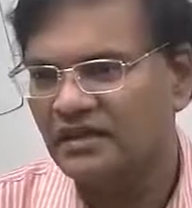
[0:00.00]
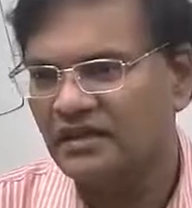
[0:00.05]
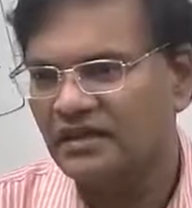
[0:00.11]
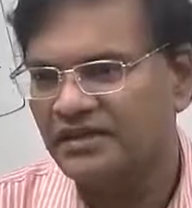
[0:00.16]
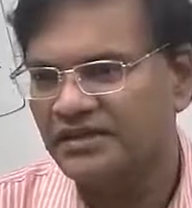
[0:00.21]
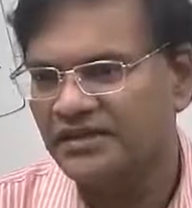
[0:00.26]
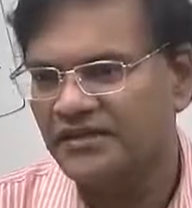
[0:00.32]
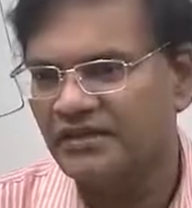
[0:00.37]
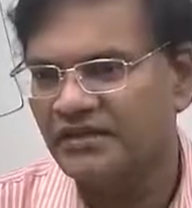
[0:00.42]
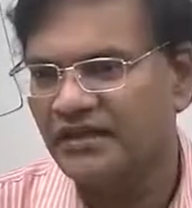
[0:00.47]

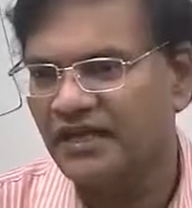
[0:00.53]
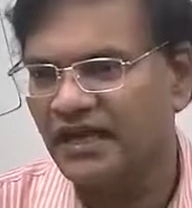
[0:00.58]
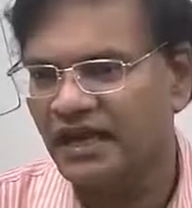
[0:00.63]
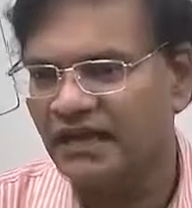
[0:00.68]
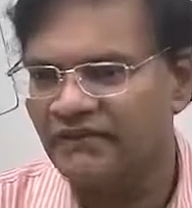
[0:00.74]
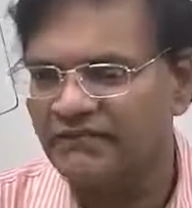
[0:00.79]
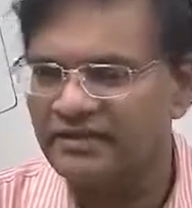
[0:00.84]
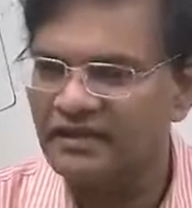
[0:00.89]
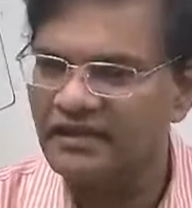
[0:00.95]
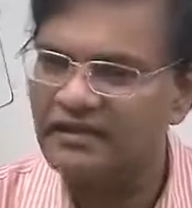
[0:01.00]
You
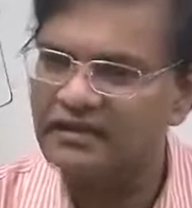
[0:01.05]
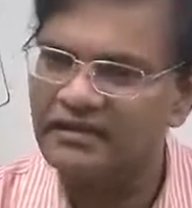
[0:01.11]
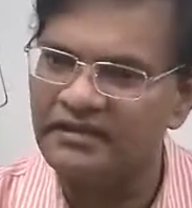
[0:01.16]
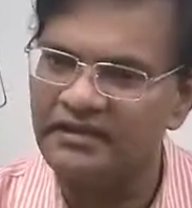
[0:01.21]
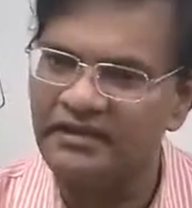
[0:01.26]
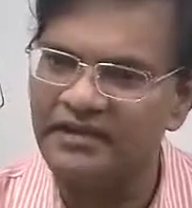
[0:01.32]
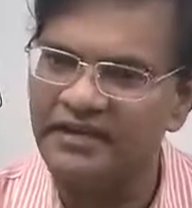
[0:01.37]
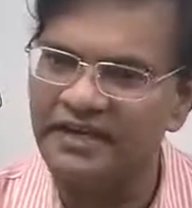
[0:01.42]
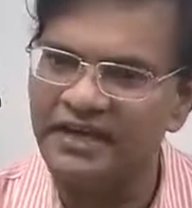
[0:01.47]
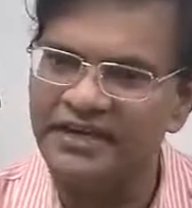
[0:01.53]
have the
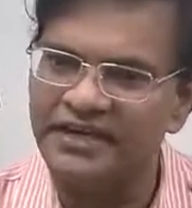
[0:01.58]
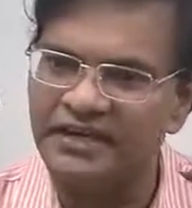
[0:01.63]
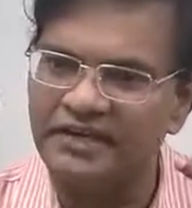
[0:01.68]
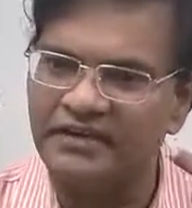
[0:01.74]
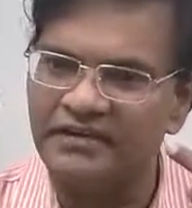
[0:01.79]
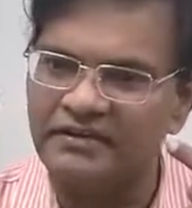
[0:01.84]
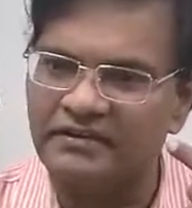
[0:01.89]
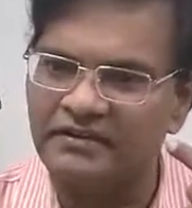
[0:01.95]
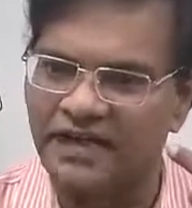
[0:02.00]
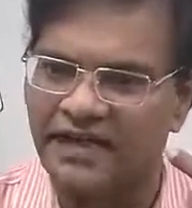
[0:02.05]
right to
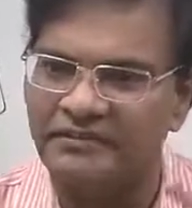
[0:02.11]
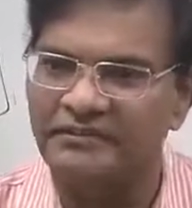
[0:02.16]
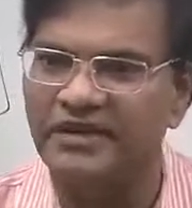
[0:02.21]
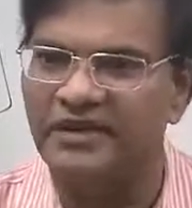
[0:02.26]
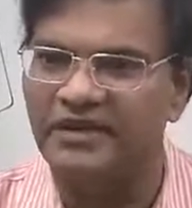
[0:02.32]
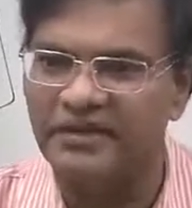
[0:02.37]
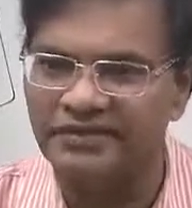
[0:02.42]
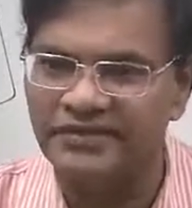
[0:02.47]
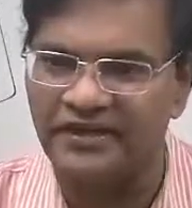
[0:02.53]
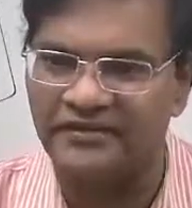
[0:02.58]
claim
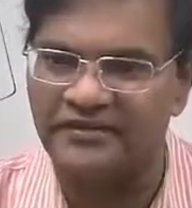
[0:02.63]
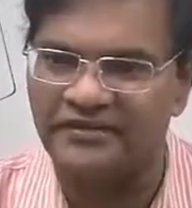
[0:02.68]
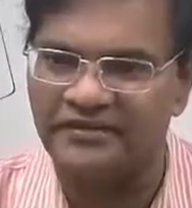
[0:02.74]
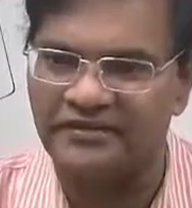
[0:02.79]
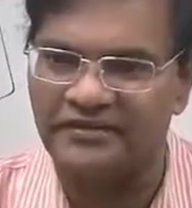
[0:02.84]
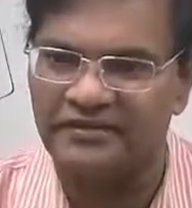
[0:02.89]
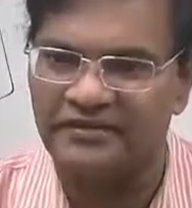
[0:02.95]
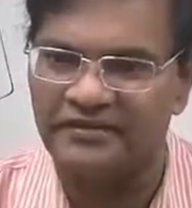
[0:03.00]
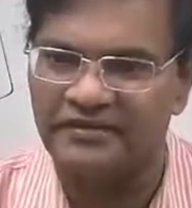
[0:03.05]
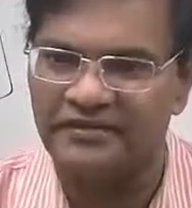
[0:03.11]
innocence
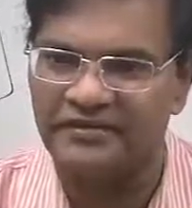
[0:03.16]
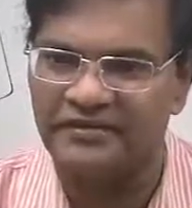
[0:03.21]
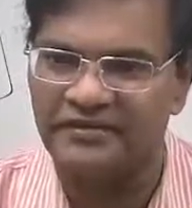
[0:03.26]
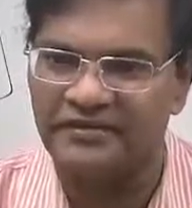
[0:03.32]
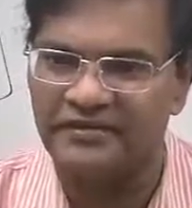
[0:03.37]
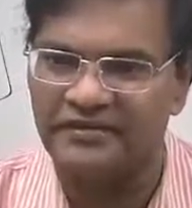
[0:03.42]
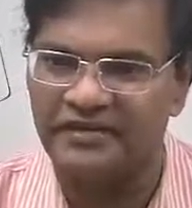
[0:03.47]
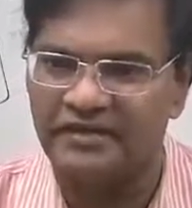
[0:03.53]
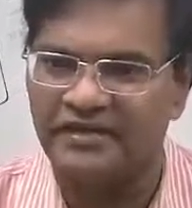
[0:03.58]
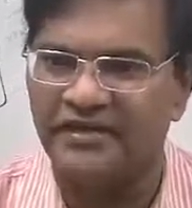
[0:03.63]

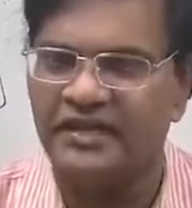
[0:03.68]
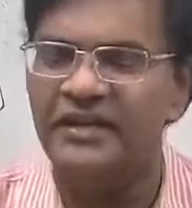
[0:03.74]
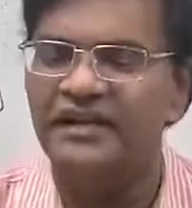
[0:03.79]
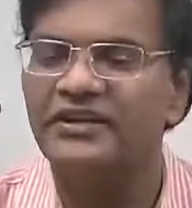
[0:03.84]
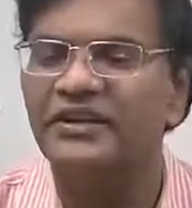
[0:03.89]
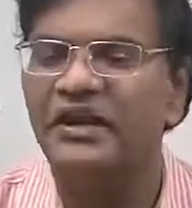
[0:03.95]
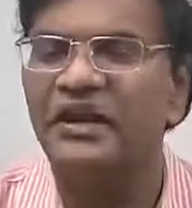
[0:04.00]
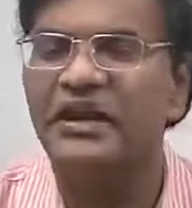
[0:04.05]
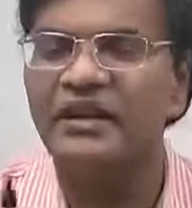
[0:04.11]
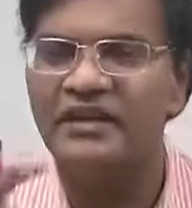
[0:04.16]
till you
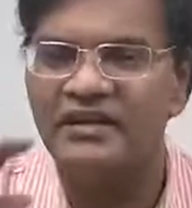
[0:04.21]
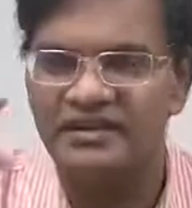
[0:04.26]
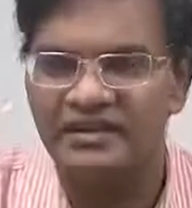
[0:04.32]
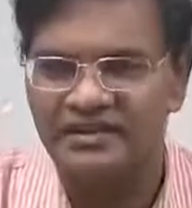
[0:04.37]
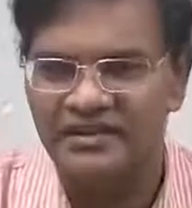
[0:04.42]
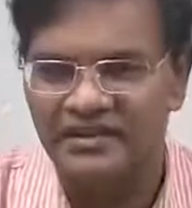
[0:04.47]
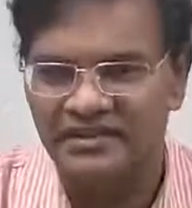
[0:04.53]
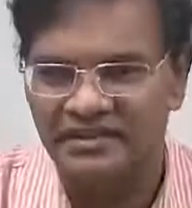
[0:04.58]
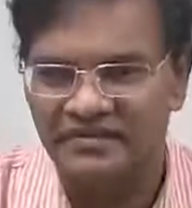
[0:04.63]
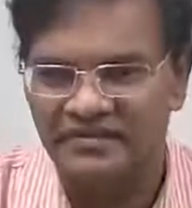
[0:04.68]
are
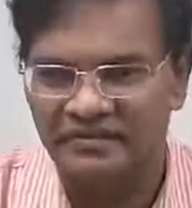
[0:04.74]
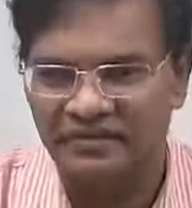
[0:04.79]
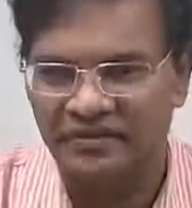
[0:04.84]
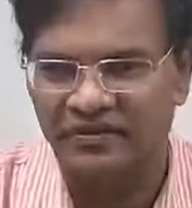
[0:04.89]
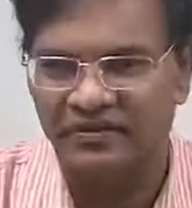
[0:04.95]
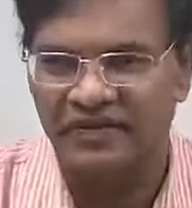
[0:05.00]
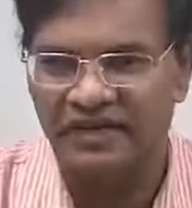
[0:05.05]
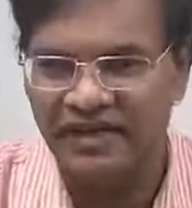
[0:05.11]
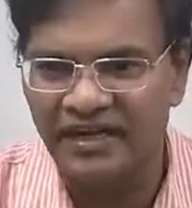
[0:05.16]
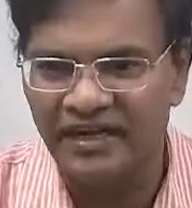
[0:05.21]

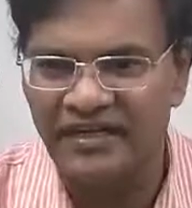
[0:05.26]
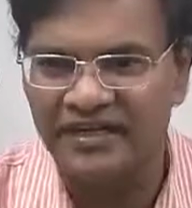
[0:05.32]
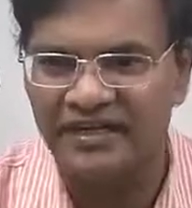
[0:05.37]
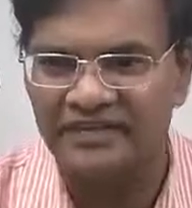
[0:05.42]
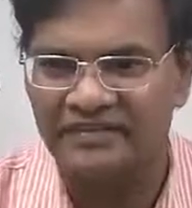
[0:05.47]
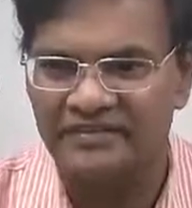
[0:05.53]
proved guilty.